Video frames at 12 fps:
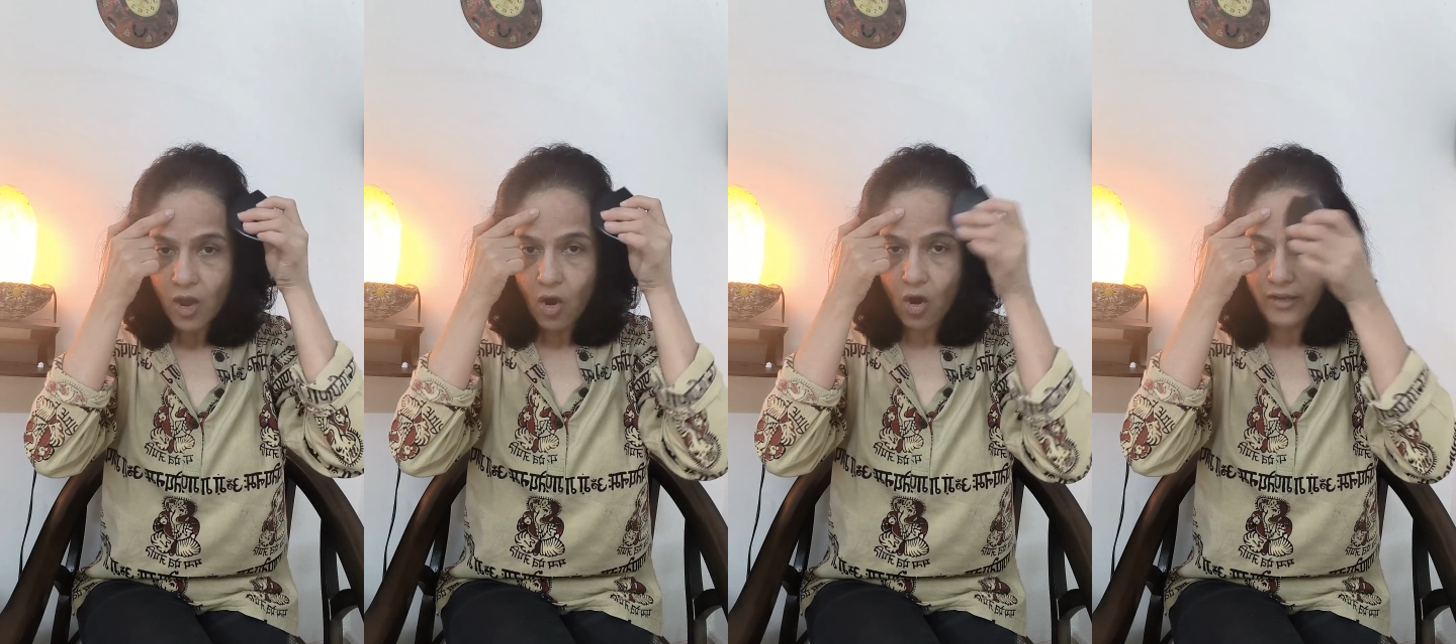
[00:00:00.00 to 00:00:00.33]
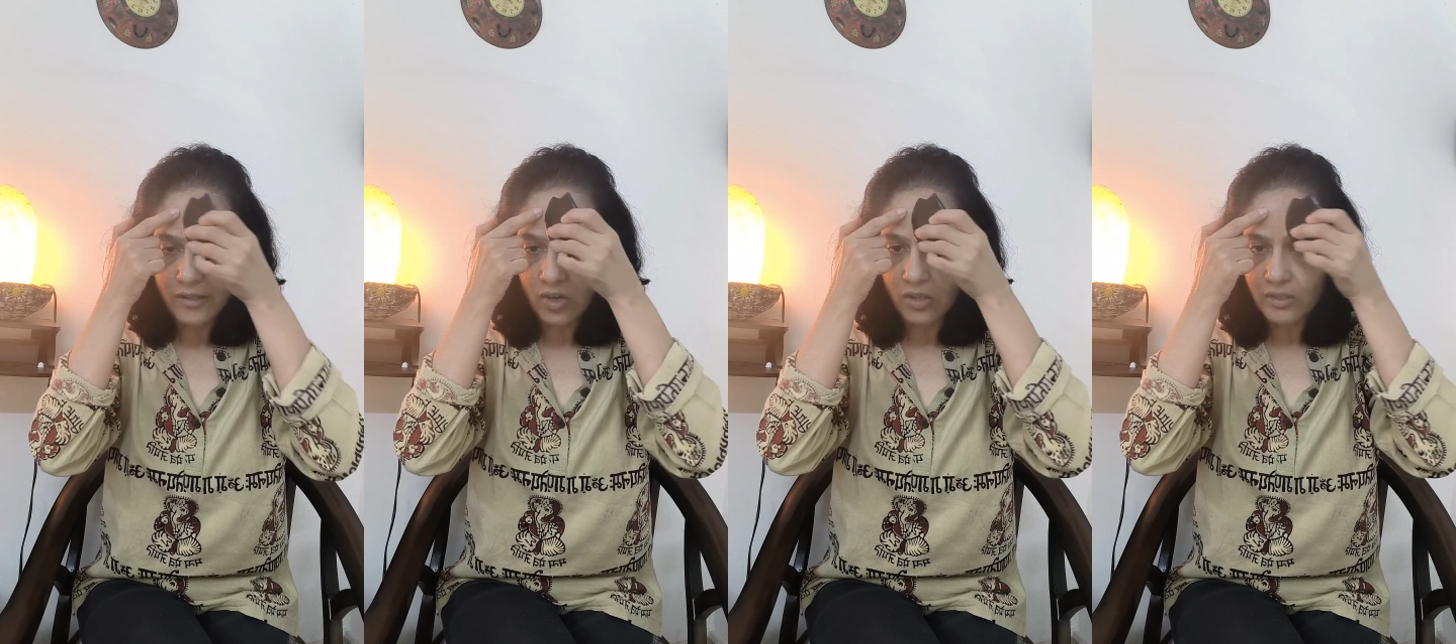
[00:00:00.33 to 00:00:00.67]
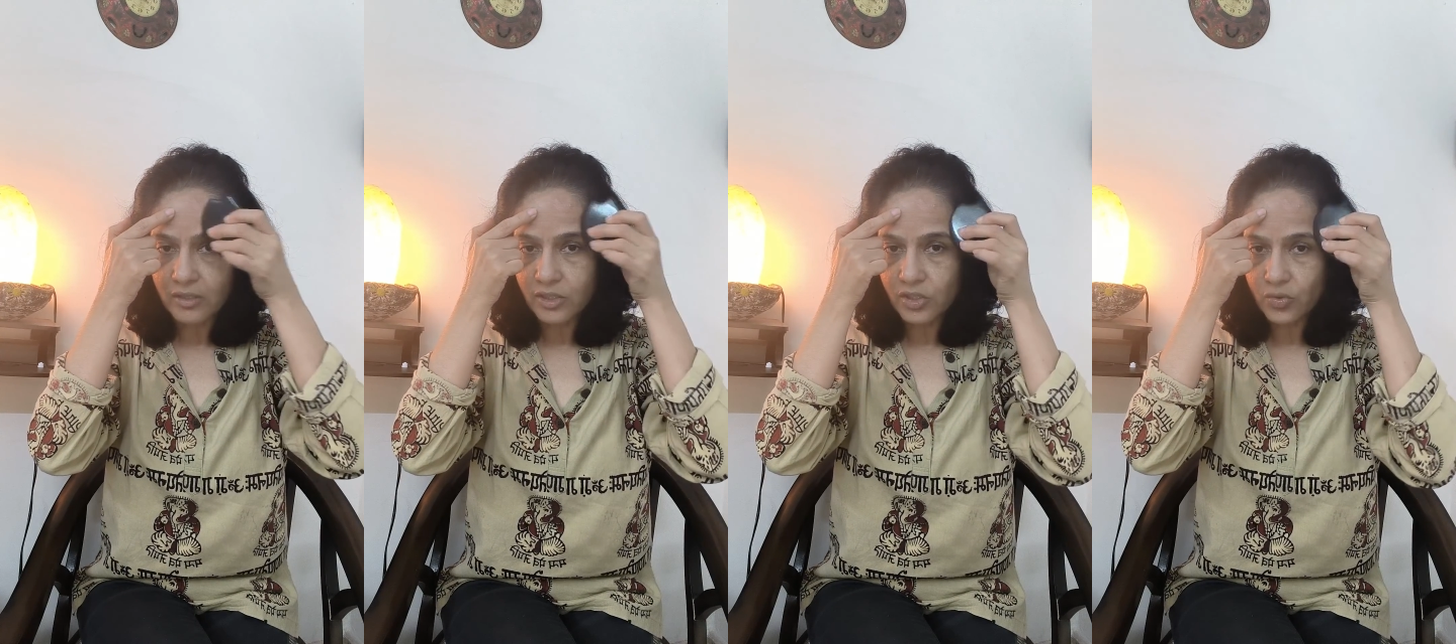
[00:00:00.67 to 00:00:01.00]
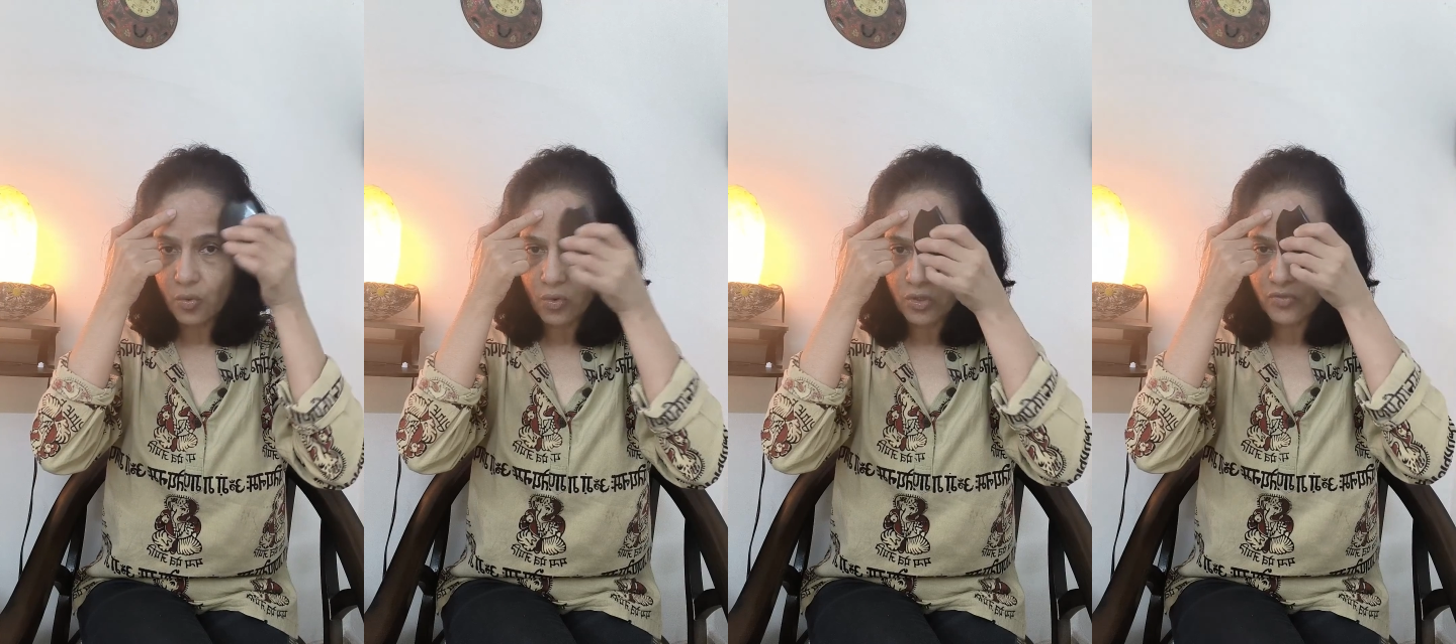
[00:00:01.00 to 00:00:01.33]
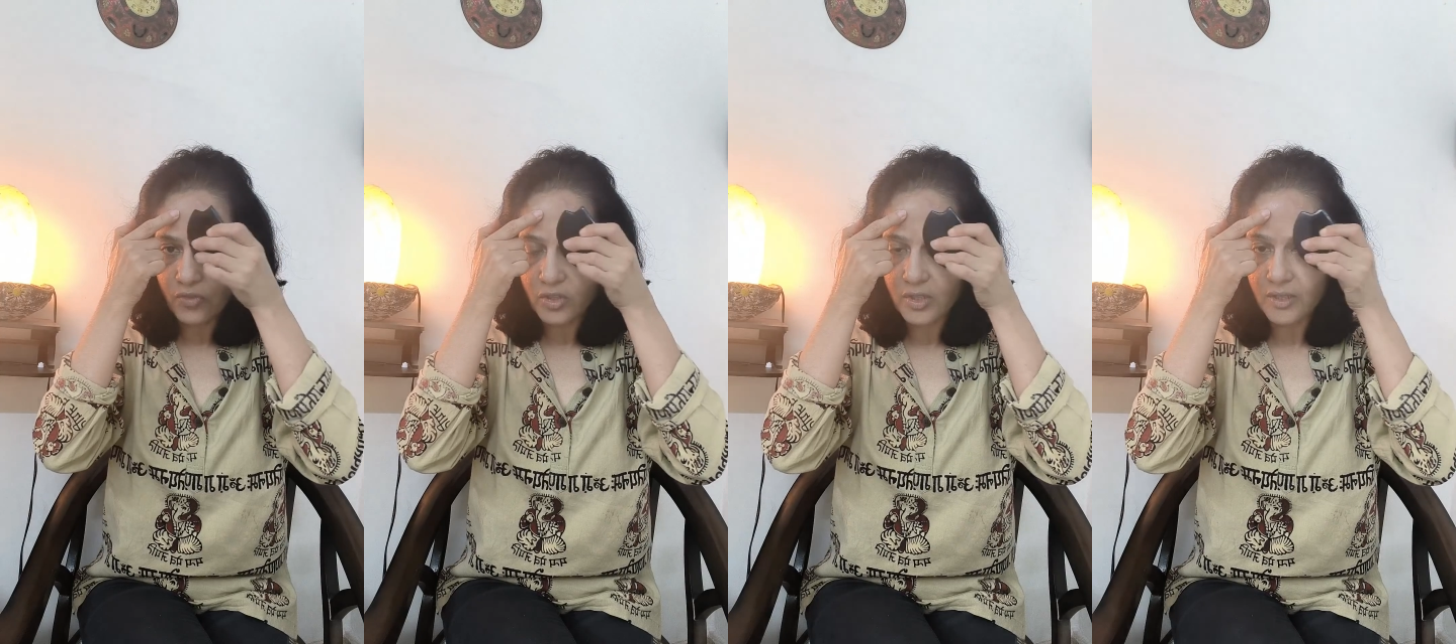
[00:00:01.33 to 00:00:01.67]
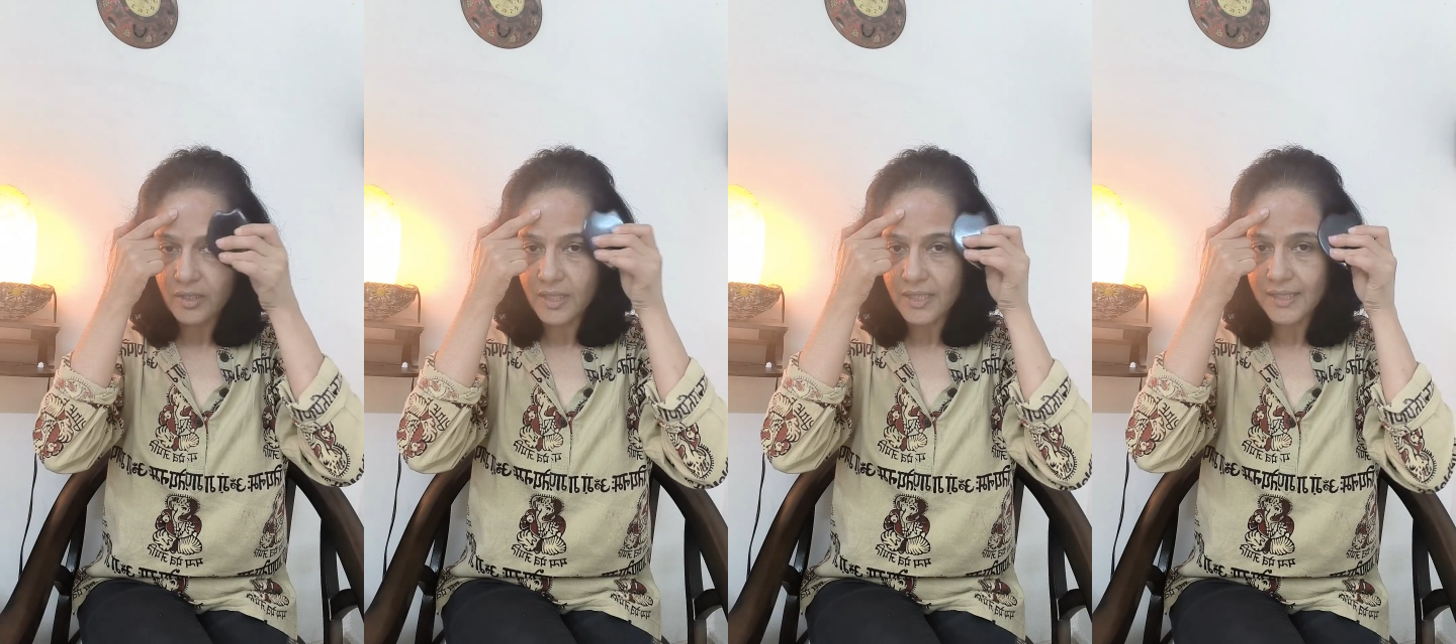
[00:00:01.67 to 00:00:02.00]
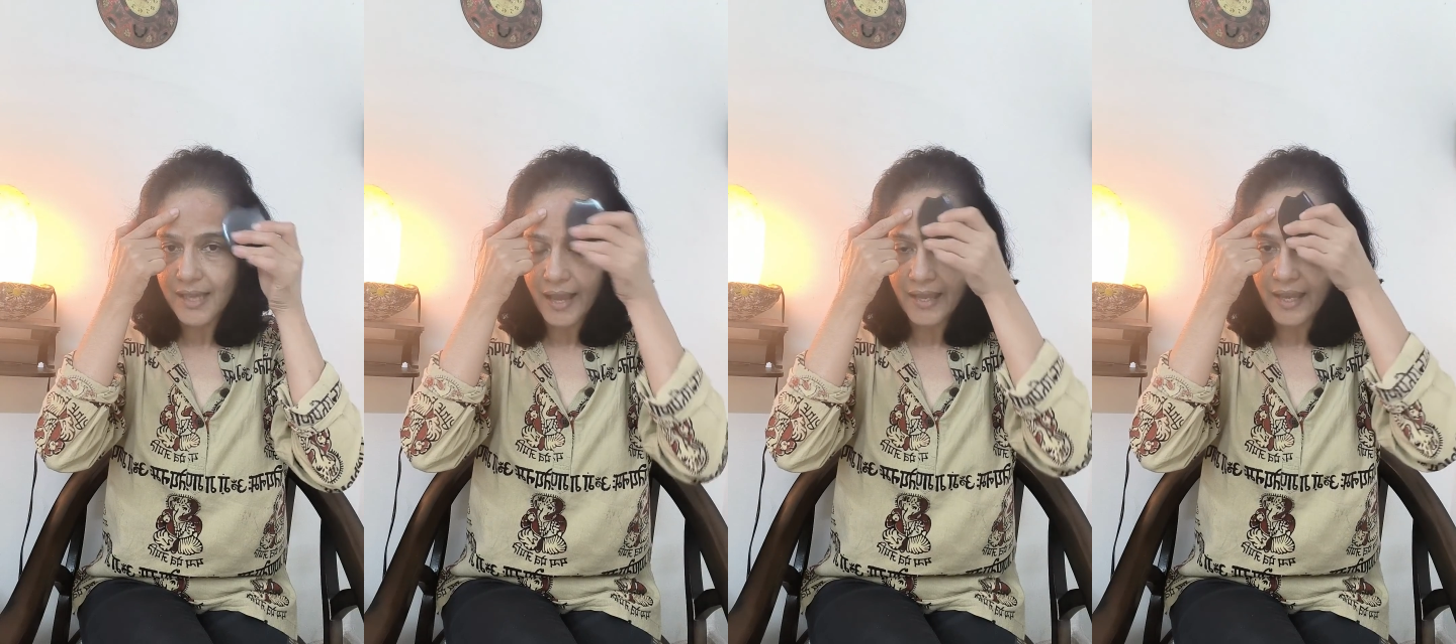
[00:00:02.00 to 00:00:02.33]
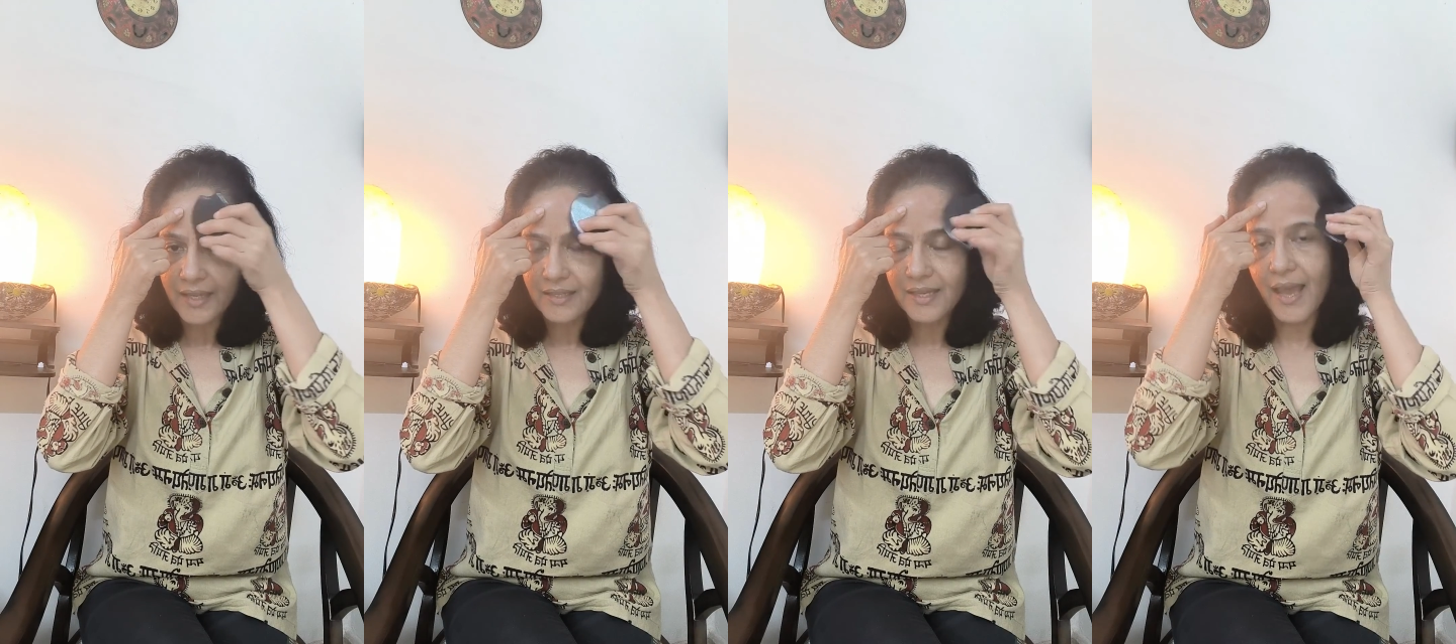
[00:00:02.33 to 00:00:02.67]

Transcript: horizontal strokes for 30 seconds